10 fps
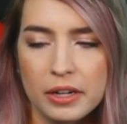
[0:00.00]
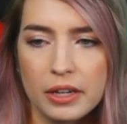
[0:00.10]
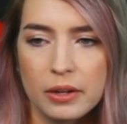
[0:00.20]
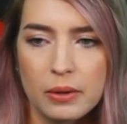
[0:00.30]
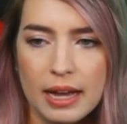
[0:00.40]

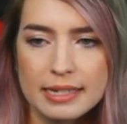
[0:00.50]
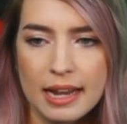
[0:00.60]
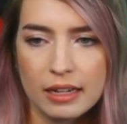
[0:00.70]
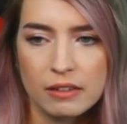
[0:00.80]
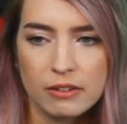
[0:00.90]
go.
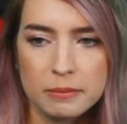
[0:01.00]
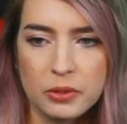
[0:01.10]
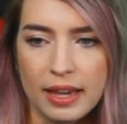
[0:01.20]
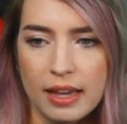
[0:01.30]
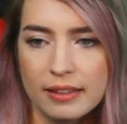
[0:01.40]
Dan confirms you
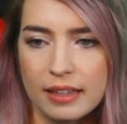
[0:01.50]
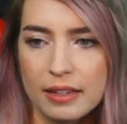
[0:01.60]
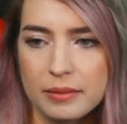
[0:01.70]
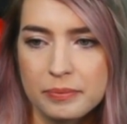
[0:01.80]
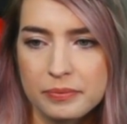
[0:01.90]
can,
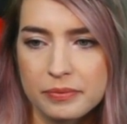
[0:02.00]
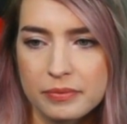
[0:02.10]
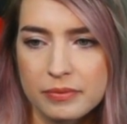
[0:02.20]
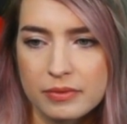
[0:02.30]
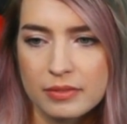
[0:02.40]
yeah.
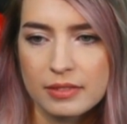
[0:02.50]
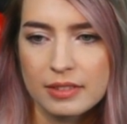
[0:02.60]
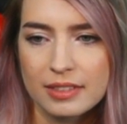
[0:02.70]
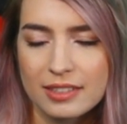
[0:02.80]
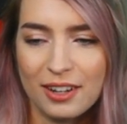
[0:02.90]

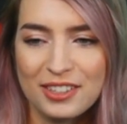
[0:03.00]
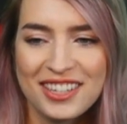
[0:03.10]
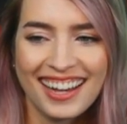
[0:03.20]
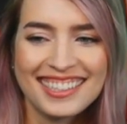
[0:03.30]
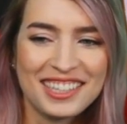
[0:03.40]
Don't
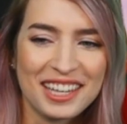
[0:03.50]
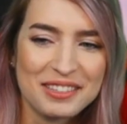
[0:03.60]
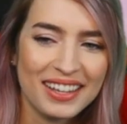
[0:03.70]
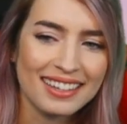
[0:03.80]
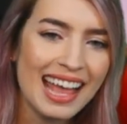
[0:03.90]
judge just
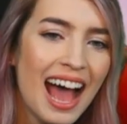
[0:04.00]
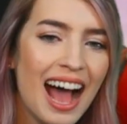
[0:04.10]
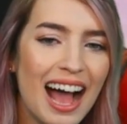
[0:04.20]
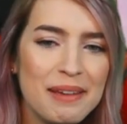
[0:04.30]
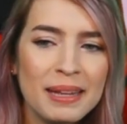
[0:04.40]
because.
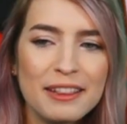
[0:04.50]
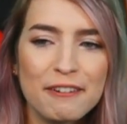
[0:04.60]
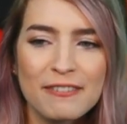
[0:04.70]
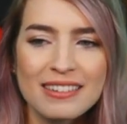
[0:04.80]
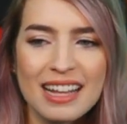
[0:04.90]
I mean, the
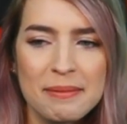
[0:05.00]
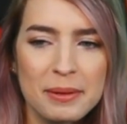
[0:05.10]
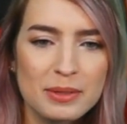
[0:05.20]
first time it was a